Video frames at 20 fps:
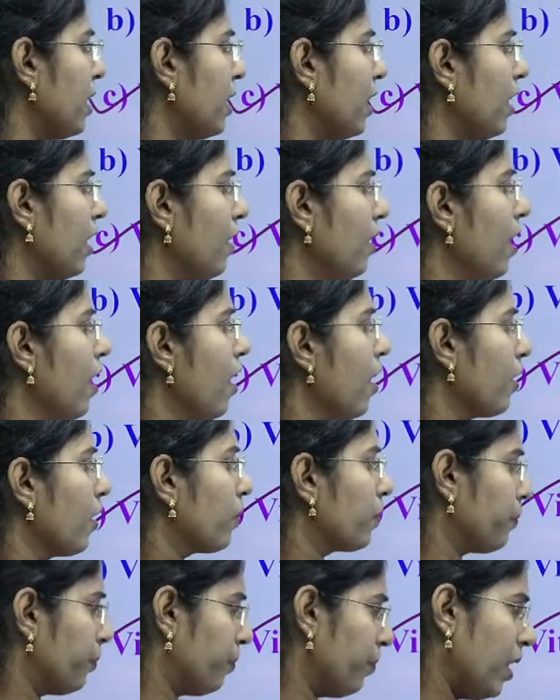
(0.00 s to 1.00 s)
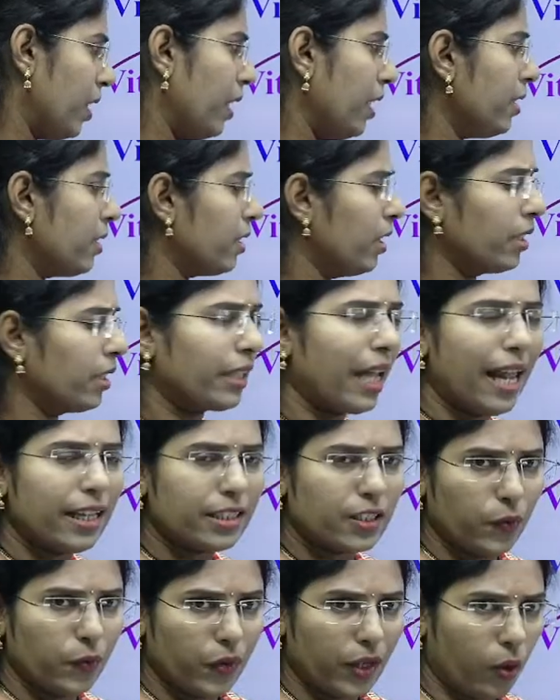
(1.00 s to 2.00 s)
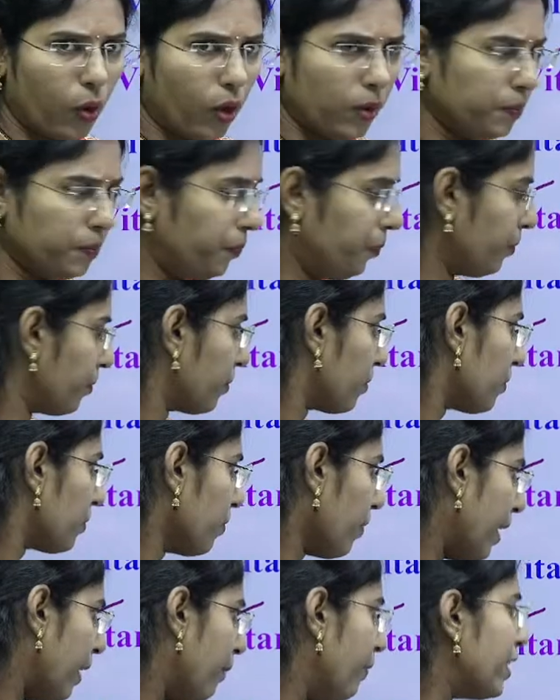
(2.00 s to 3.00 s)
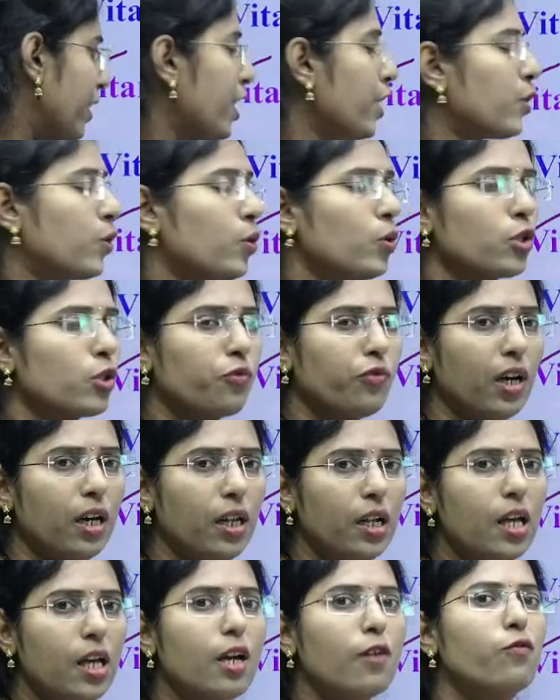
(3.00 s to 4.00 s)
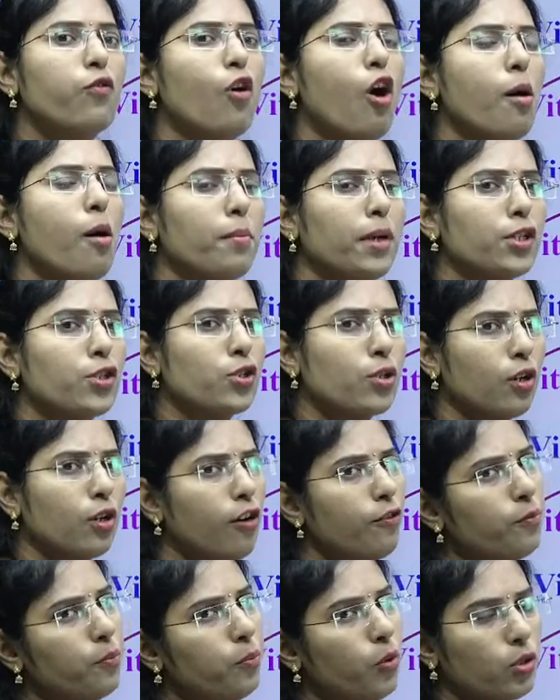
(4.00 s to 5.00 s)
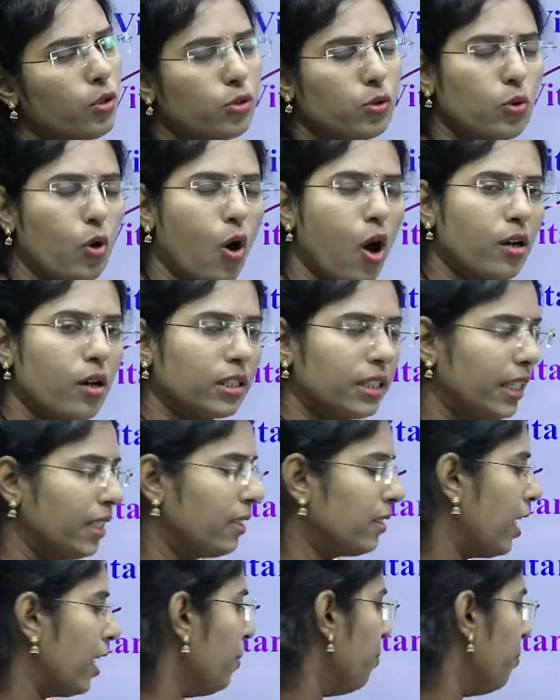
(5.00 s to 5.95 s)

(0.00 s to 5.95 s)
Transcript: D? That is calciferol, which is used for formation of strong teeth and